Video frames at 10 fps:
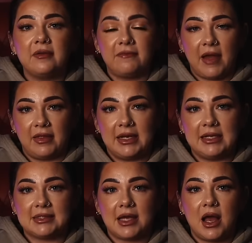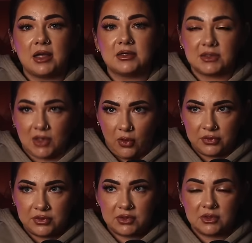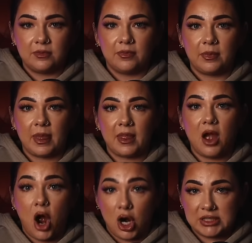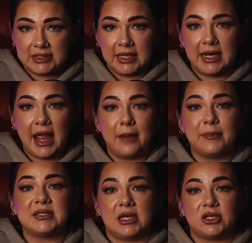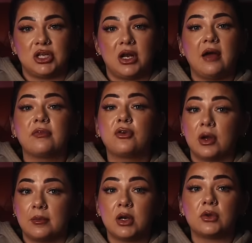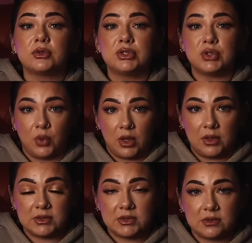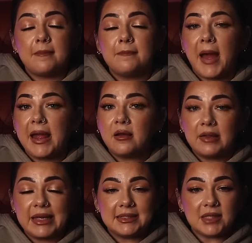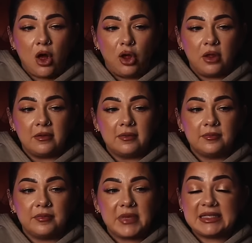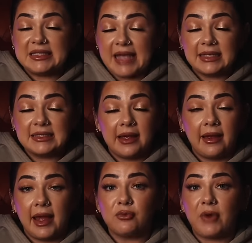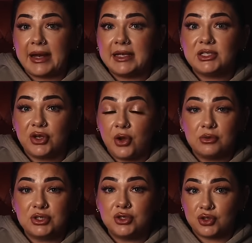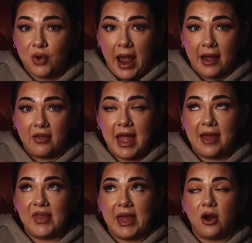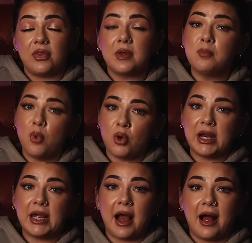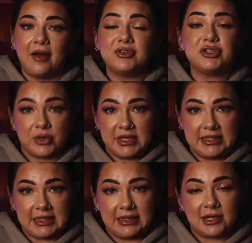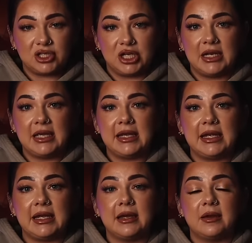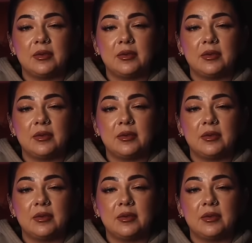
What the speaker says: felonious assault, arson, and possession of criminal tools. Michael is all set and ready to go to trial. And then on the morning of jury selection, he